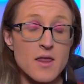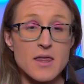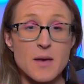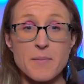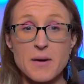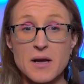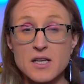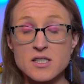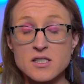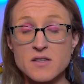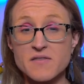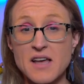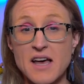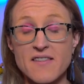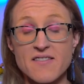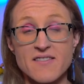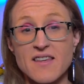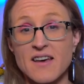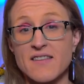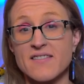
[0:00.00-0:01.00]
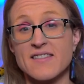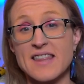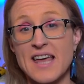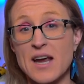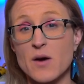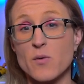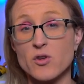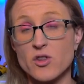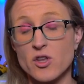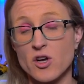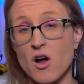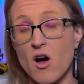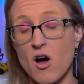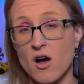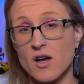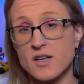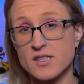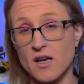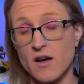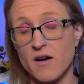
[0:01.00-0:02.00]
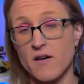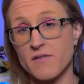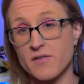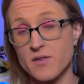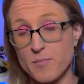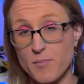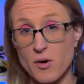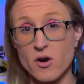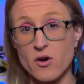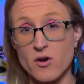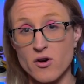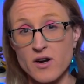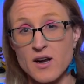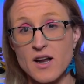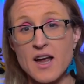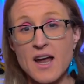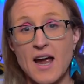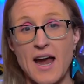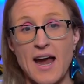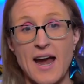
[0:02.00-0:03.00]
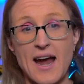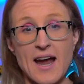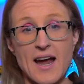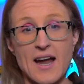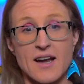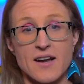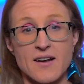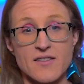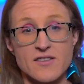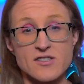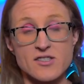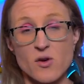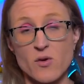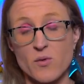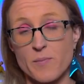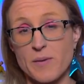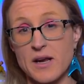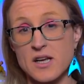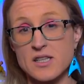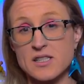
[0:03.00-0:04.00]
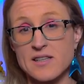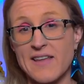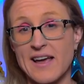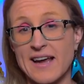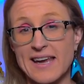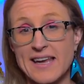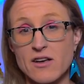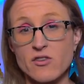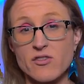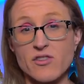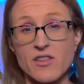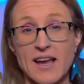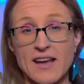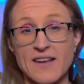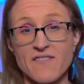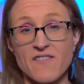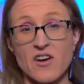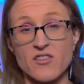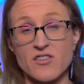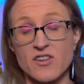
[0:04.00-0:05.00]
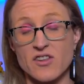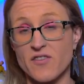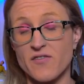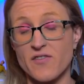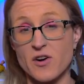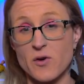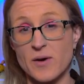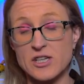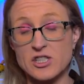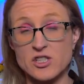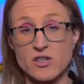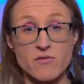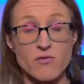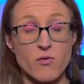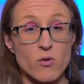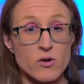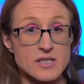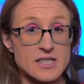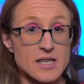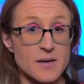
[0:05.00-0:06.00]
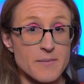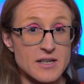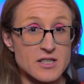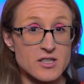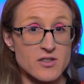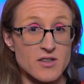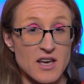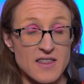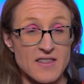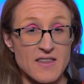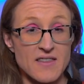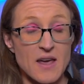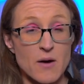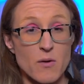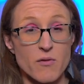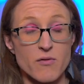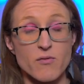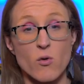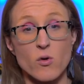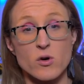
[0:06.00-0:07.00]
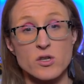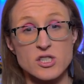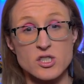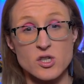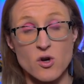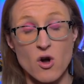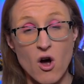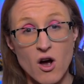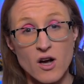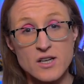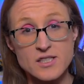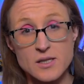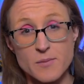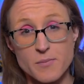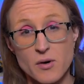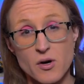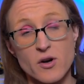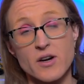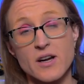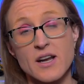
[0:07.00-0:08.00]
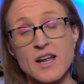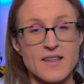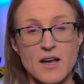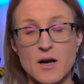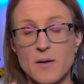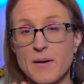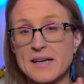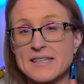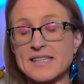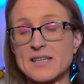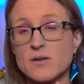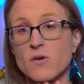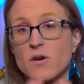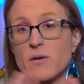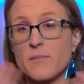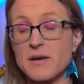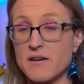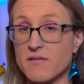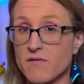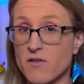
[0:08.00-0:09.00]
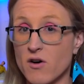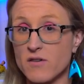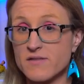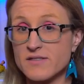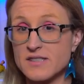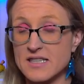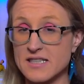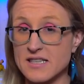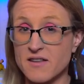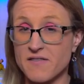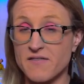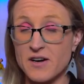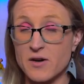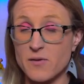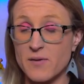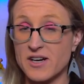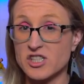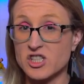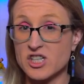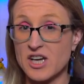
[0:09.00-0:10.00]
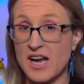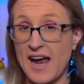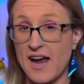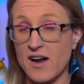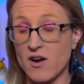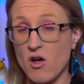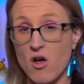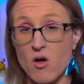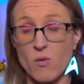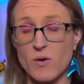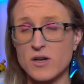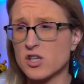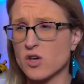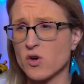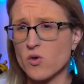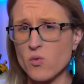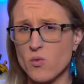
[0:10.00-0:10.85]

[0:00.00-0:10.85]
that because of that, that they were the cause of the burn. And so because of that guilt, they felt that the Federation forced them into that, that they were forced to cause the burn, thereby didn't want to be involved in the Federation at all. It's a